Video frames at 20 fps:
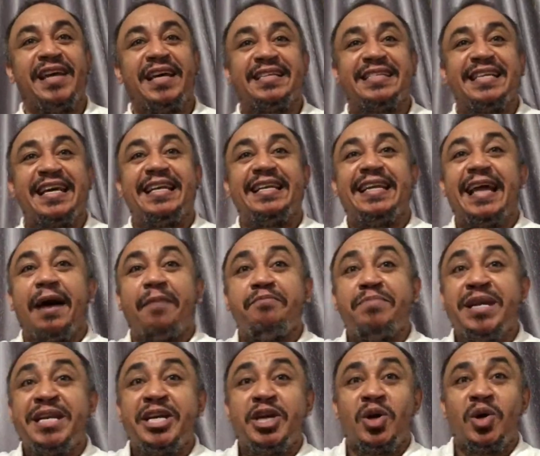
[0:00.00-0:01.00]
they send
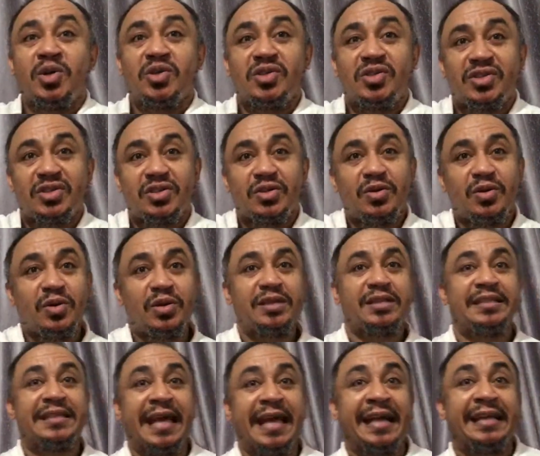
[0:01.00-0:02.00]
their minions